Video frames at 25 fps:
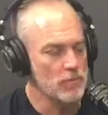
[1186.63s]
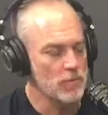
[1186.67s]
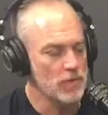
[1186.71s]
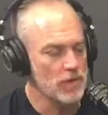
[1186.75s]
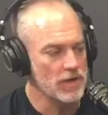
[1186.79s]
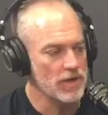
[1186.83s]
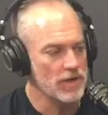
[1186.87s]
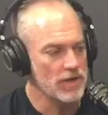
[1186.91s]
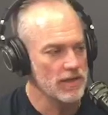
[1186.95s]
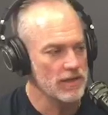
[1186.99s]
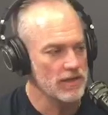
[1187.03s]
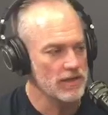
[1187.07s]

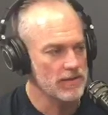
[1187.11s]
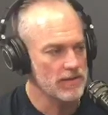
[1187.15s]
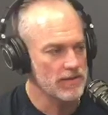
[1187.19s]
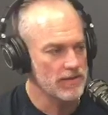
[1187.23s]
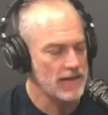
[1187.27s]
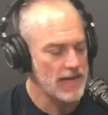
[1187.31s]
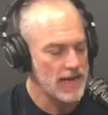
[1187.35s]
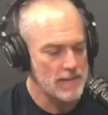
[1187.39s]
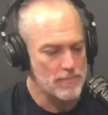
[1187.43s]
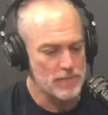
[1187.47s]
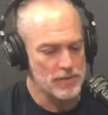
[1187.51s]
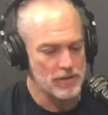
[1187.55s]
working in
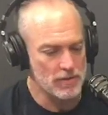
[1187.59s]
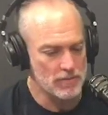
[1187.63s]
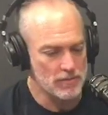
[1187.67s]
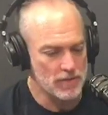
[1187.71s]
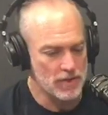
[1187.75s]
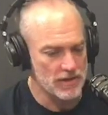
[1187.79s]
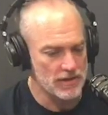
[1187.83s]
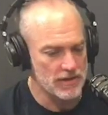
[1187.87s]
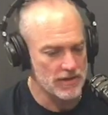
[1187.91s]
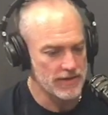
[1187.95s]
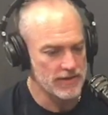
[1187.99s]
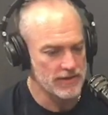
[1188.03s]
capital
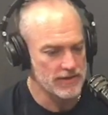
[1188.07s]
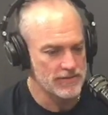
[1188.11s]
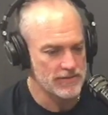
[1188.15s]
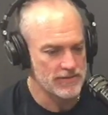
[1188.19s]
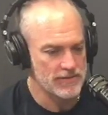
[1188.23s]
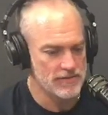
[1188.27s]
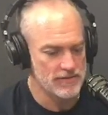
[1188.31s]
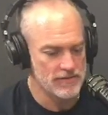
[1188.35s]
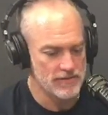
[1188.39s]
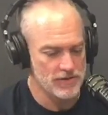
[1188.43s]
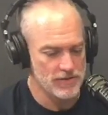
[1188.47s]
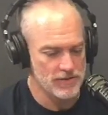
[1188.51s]

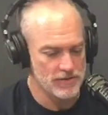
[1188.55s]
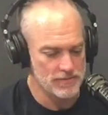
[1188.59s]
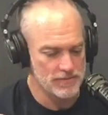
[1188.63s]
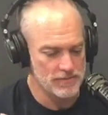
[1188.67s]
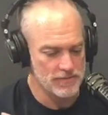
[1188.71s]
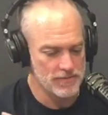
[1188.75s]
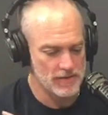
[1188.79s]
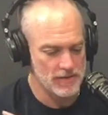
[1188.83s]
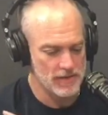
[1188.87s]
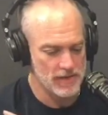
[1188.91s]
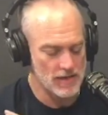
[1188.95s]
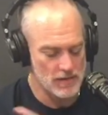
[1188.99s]
markets, your,
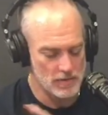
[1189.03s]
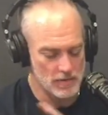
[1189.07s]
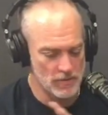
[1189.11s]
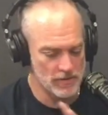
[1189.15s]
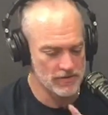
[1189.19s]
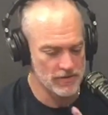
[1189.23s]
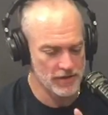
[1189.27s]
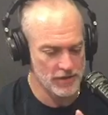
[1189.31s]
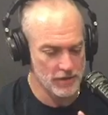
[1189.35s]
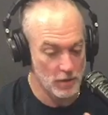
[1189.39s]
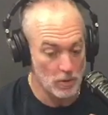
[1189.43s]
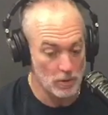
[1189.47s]
I don't want
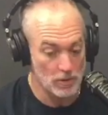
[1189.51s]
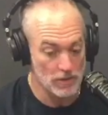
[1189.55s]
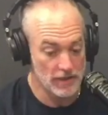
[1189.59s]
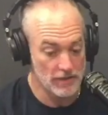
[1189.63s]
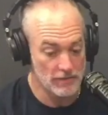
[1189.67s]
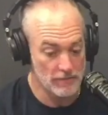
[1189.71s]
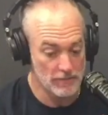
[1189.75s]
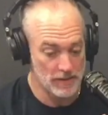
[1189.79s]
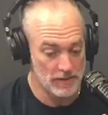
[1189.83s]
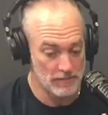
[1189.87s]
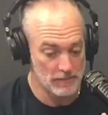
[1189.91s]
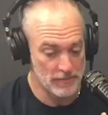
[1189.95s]
to say your whole
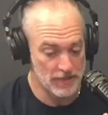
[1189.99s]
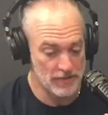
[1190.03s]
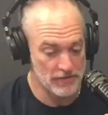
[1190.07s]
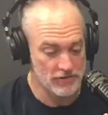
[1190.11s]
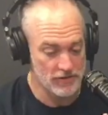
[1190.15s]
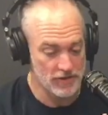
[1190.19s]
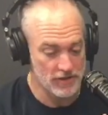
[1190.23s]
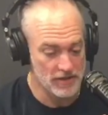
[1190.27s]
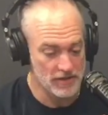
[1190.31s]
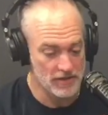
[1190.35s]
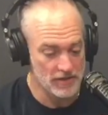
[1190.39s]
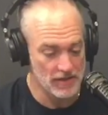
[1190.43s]
life, but a big
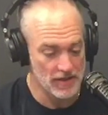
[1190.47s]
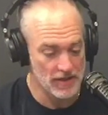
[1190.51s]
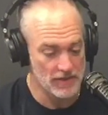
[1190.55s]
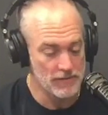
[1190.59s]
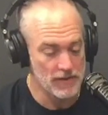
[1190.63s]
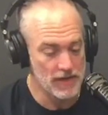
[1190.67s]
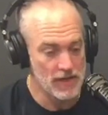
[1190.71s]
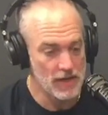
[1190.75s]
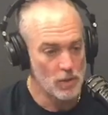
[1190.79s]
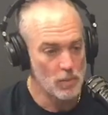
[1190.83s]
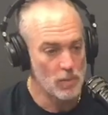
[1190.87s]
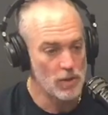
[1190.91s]
chunk of your mm-hmm.
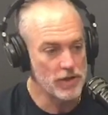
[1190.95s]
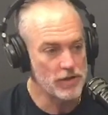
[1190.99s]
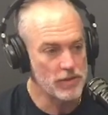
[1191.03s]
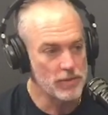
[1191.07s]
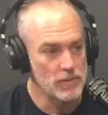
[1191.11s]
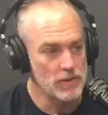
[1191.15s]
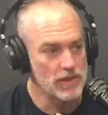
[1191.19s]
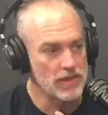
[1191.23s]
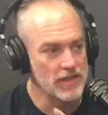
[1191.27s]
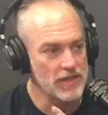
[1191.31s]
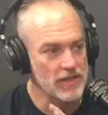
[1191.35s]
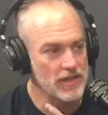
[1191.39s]
life, when you
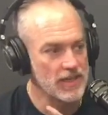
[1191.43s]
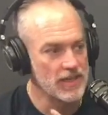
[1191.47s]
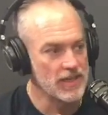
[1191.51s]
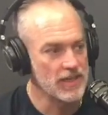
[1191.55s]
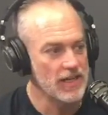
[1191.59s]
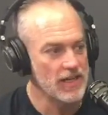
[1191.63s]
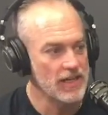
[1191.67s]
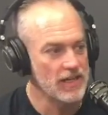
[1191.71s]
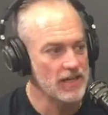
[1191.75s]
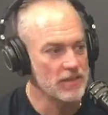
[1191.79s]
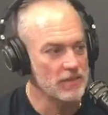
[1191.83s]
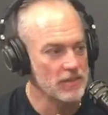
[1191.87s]
look at the
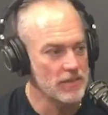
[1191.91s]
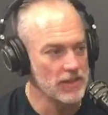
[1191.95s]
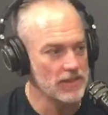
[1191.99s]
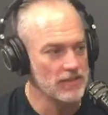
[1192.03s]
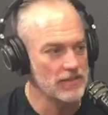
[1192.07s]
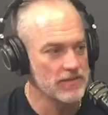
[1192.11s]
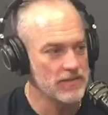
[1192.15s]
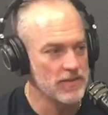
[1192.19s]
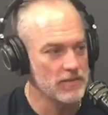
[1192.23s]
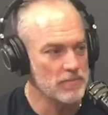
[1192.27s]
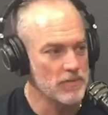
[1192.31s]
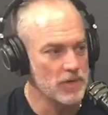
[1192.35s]
Canadian real
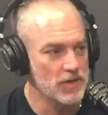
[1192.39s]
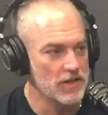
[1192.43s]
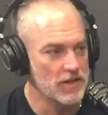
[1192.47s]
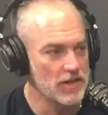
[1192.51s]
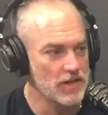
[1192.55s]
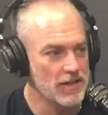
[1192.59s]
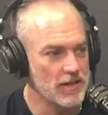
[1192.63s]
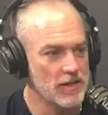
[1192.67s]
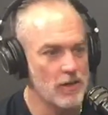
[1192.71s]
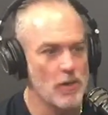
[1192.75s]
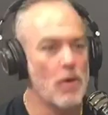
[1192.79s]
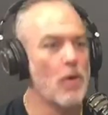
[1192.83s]
estate
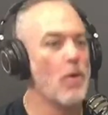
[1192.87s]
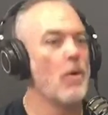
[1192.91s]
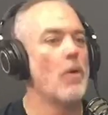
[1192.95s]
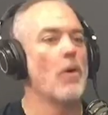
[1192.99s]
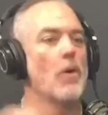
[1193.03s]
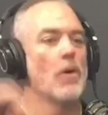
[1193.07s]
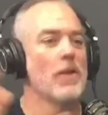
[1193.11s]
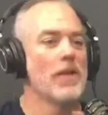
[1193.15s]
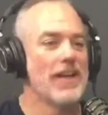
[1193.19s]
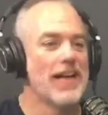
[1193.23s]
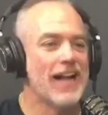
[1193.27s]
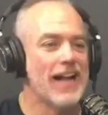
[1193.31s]
market on a
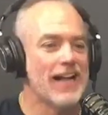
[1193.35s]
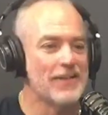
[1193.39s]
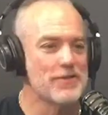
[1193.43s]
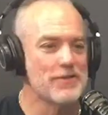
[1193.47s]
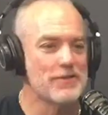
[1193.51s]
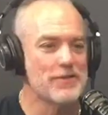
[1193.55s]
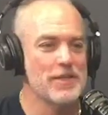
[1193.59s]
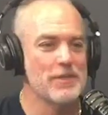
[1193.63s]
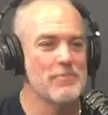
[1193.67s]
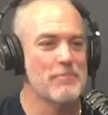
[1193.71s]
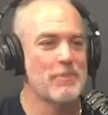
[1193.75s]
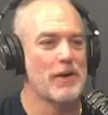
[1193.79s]
whole, mm-hmm. and you
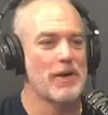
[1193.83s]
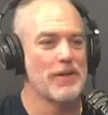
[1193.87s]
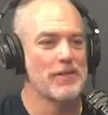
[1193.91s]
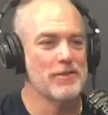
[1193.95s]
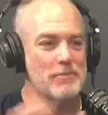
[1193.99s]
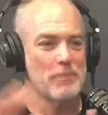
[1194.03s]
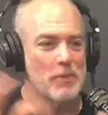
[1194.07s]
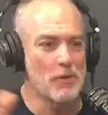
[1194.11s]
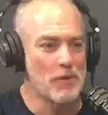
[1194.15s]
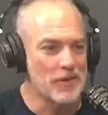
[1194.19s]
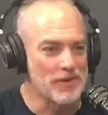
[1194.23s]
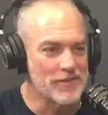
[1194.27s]
see price
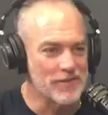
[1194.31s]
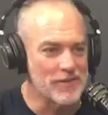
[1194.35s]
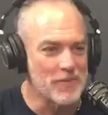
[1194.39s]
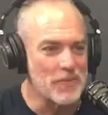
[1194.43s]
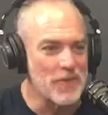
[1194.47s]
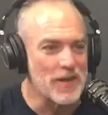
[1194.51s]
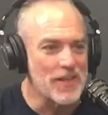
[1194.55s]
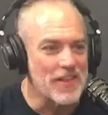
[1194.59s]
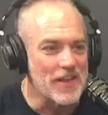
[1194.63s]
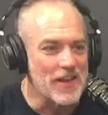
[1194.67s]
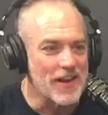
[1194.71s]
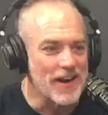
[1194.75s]
points the
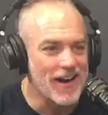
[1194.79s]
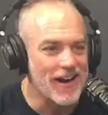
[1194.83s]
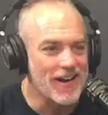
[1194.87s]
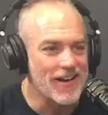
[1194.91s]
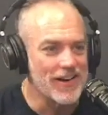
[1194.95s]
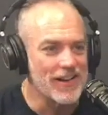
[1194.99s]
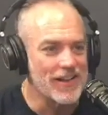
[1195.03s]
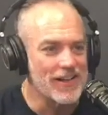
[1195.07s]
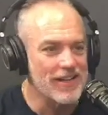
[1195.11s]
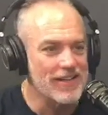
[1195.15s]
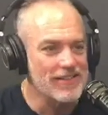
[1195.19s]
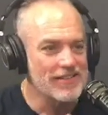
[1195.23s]
way they are
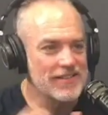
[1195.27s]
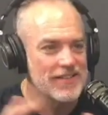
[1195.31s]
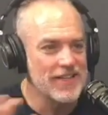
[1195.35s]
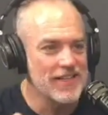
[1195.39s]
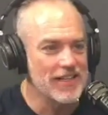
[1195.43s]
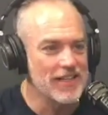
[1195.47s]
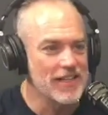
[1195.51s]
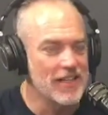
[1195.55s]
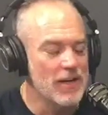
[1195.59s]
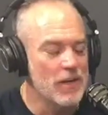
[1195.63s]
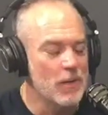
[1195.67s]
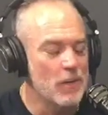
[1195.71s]
and things
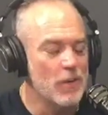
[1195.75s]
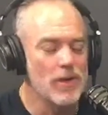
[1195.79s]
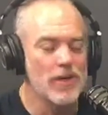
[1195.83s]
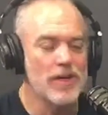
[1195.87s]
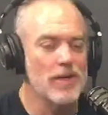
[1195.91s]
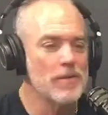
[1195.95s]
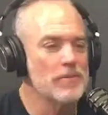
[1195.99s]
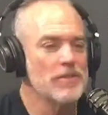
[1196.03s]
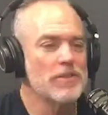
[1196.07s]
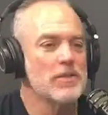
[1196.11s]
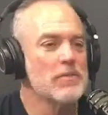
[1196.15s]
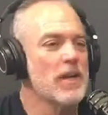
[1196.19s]
selling, what
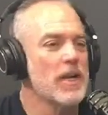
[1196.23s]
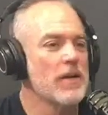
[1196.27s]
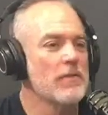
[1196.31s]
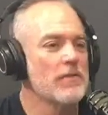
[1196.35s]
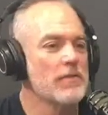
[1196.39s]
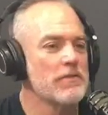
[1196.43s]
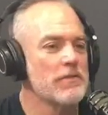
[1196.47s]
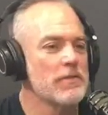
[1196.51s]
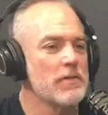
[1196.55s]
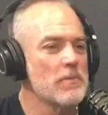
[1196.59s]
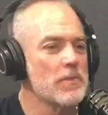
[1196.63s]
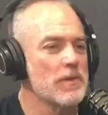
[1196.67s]
comes to mind
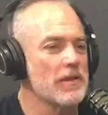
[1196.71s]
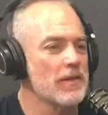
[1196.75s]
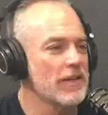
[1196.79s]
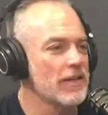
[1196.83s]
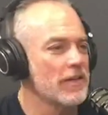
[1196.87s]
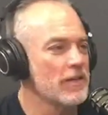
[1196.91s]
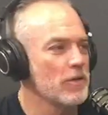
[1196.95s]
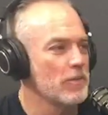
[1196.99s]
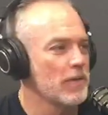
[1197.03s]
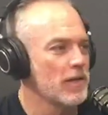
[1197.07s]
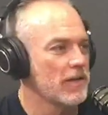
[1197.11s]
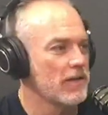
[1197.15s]
for someone
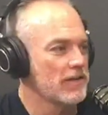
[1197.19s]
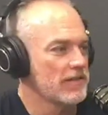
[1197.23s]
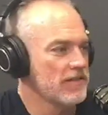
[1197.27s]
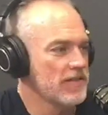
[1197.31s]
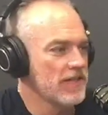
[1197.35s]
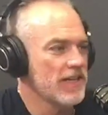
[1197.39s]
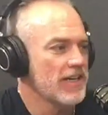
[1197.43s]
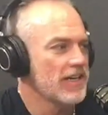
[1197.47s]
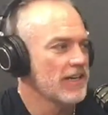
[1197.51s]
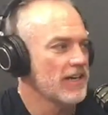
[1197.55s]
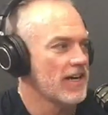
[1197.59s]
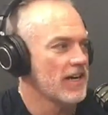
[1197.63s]
like you? Because
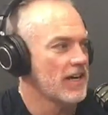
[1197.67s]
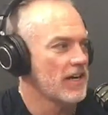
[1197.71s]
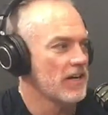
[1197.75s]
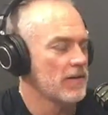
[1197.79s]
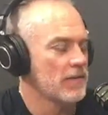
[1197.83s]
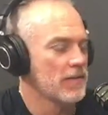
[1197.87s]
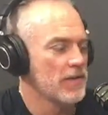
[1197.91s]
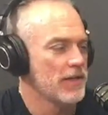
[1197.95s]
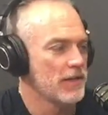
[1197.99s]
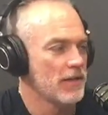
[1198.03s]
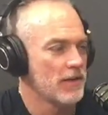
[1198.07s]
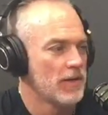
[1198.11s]
Nick and I,
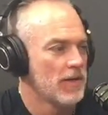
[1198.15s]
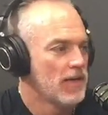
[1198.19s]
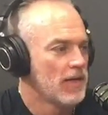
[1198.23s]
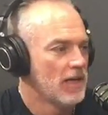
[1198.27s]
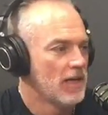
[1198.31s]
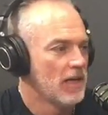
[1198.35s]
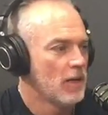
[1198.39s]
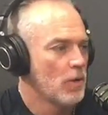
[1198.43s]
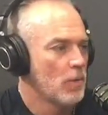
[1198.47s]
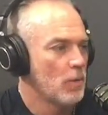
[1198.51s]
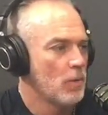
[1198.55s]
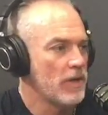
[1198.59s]
you know,
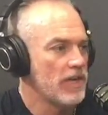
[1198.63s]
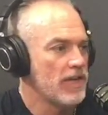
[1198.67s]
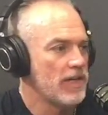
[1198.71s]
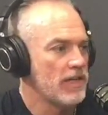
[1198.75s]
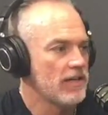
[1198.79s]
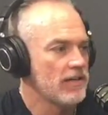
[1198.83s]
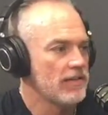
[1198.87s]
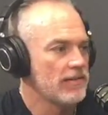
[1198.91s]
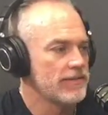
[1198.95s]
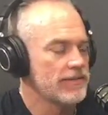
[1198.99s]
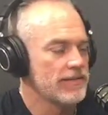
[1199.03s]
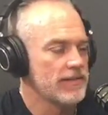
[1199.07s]

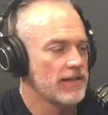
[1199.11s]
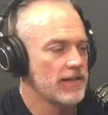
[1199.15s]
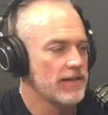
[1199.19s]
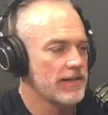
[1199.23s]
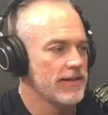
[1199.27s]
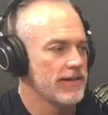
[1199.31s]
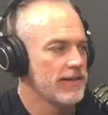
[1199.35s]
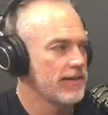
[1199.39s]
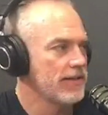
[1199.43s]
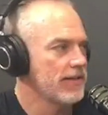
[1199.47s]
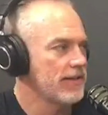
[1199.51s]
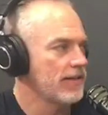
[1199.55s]
we
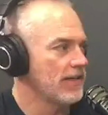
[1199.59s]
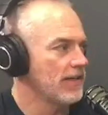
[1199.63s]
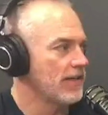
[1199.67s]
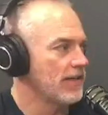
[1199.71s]
study the